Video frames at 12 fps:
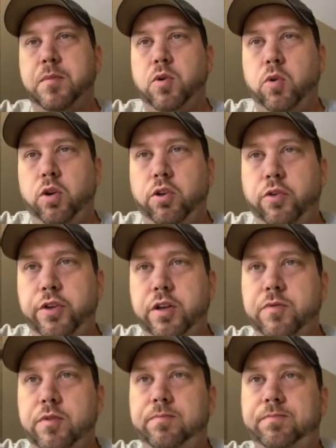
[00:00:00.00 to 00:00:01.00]
mold, a little
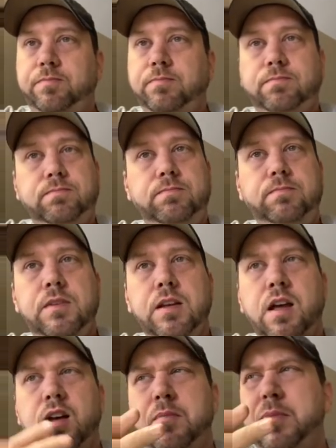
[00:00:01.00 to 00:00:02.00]
different.
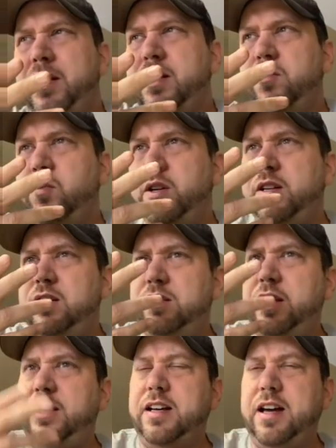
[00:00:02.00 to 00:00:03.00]
Uh, back in, what,
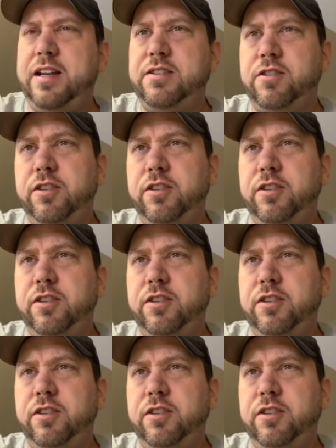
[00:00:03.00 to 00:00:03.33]
late nineties,